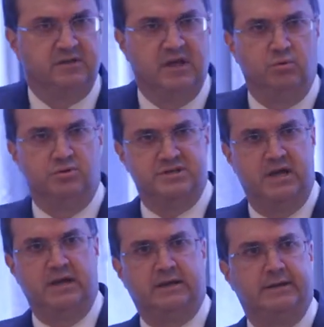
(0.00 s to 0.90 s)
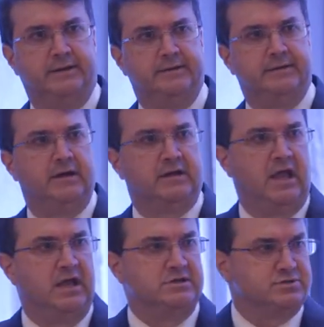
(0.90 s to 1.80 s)
They will take a
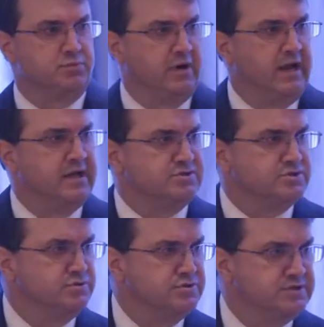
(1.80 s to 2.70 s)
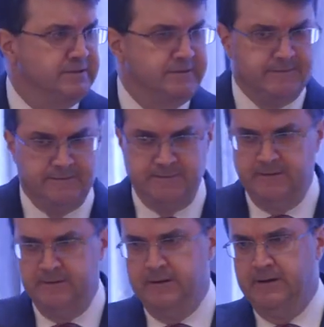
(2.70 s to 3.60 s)
case where Aunt Susie
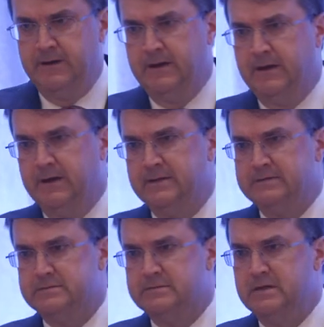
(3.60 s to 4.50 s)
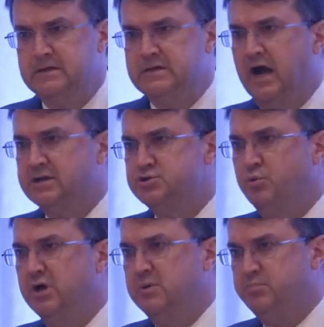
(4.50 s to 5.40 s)
got
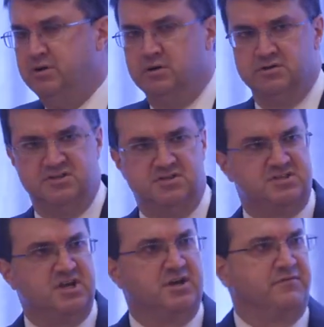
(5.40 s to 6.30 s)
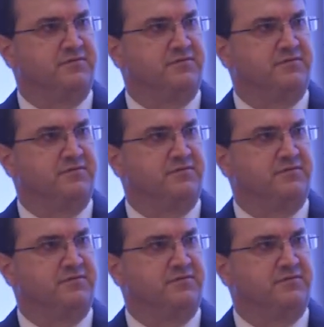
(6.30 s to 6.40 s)
20 pills instead of